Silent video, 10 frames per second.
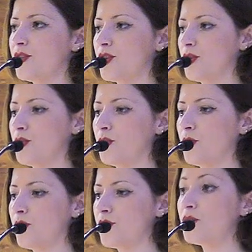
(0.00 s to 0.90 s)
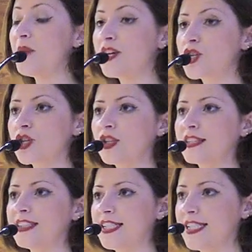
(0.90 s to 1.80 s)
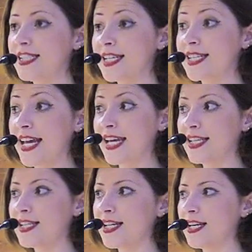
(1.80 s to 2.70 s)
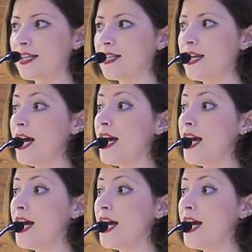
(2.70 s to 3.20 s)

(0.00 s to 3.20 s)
to to make sure that it does end in